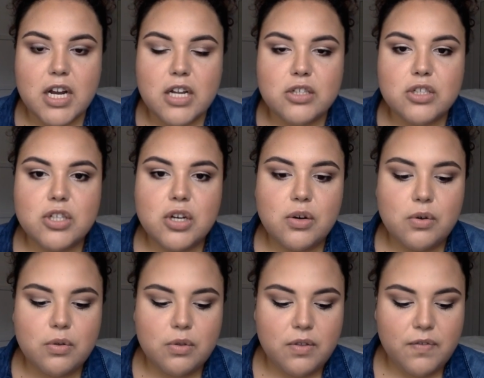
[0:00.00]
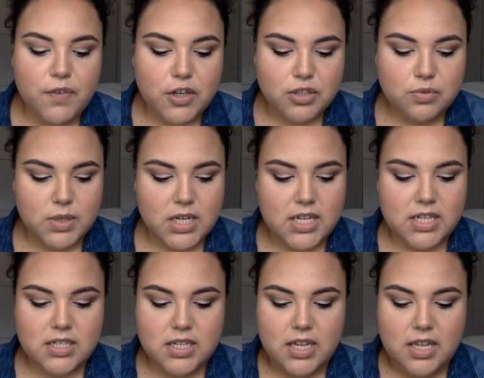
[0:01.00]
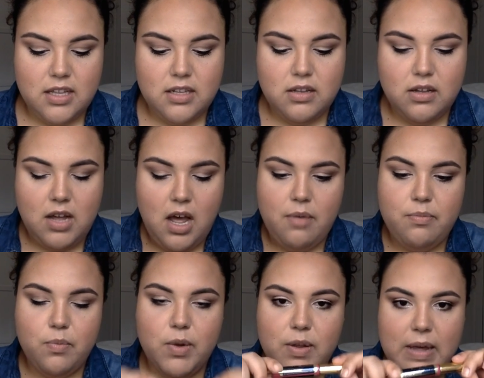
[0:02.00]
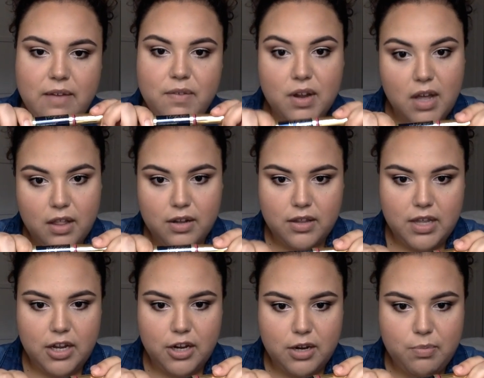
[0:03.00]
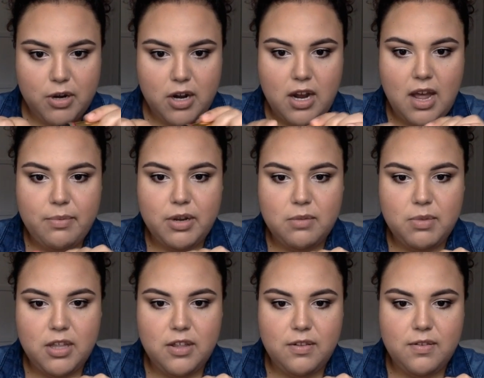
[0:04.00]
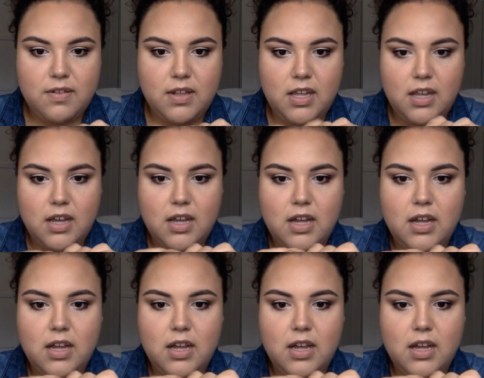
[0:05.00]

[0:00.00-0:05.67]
So the first one is when you have your color that you're going to put on, I'm going to be using